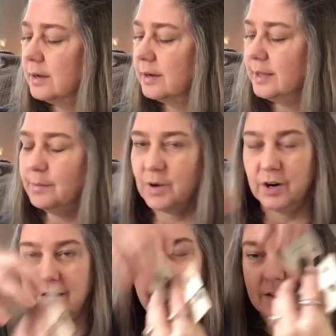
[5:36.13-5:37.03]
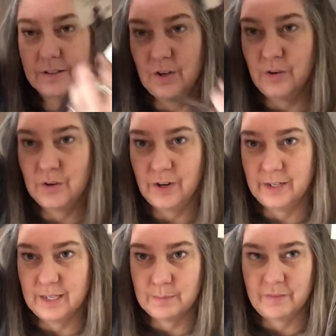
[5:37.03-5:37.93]
yep Garden Gate so Garden
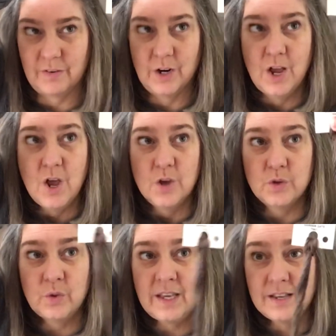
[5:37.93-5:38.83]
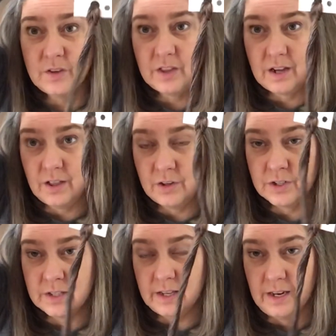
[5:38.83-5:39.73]
Gate's my favorite so these are the
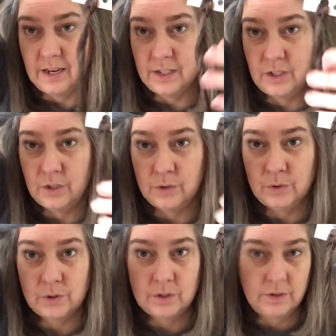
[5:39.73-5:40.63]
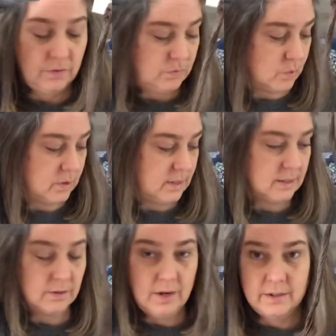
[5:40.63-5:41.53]
colors that I used for these
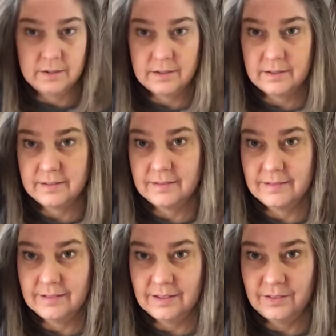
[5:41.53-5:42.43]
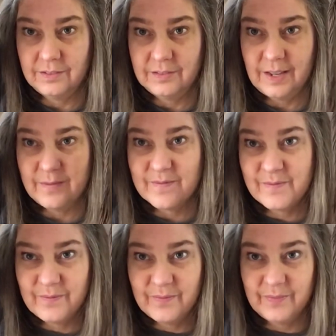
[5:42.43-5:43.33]
little hearts so,
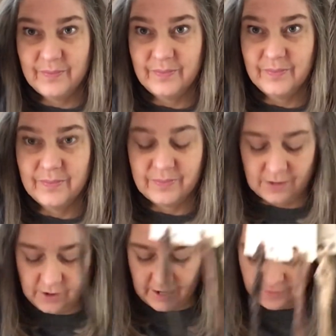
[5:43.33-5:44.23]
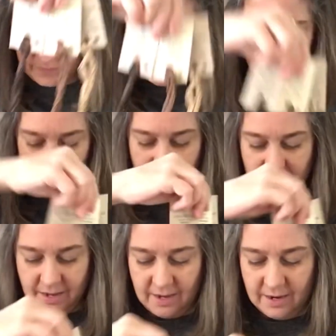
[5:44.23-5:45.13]
yeah. okay
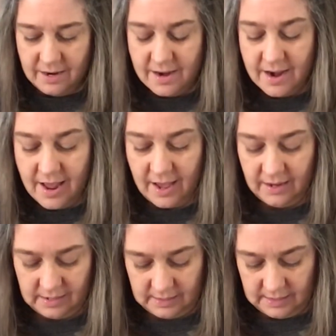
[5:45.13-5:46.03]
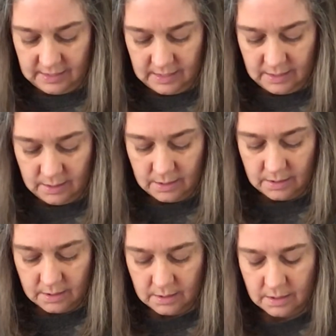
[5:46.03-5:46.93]
next
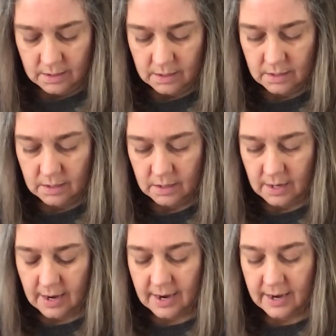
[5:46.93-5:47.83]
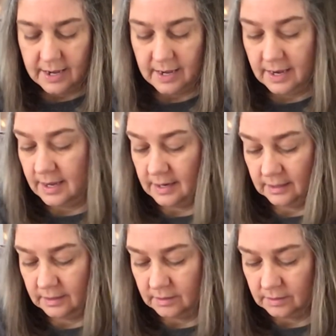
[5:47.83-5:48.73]
I had a
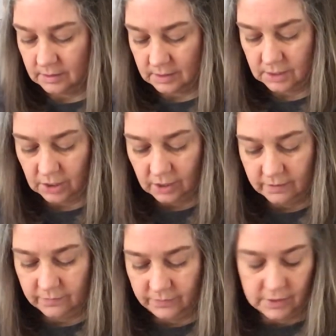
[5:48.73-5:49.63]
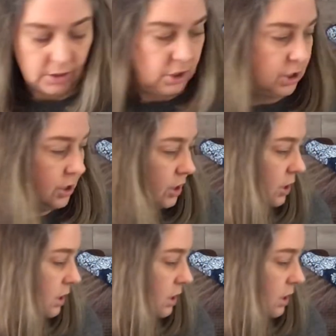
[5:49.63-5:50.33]
little start and finish